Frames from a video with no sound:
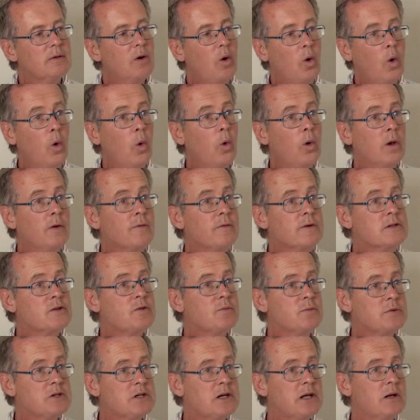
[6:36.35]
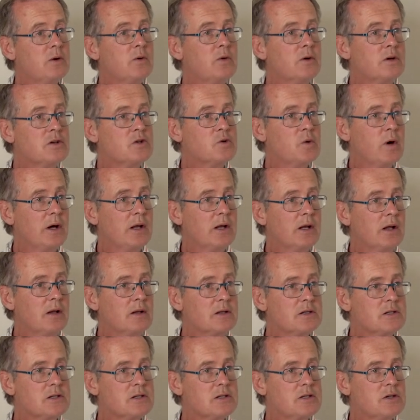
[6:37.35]
all of us, from children to
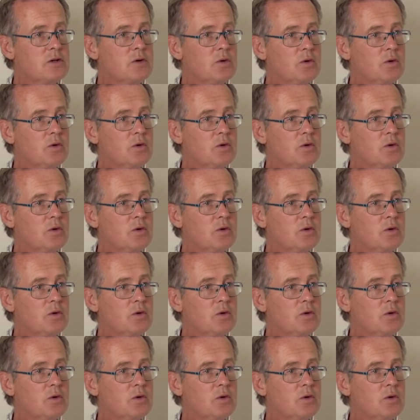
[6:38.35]
adults,